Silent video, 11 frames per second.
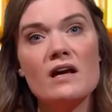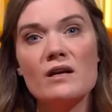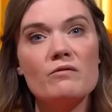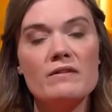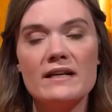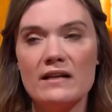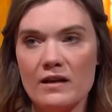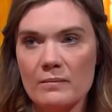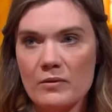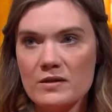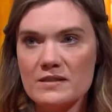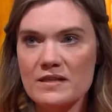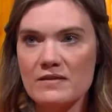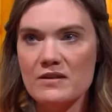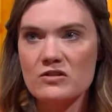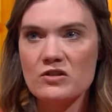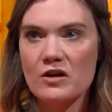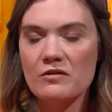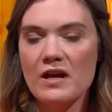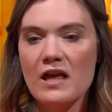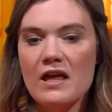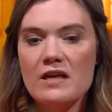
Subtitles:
I don't read a lot of books in this genre.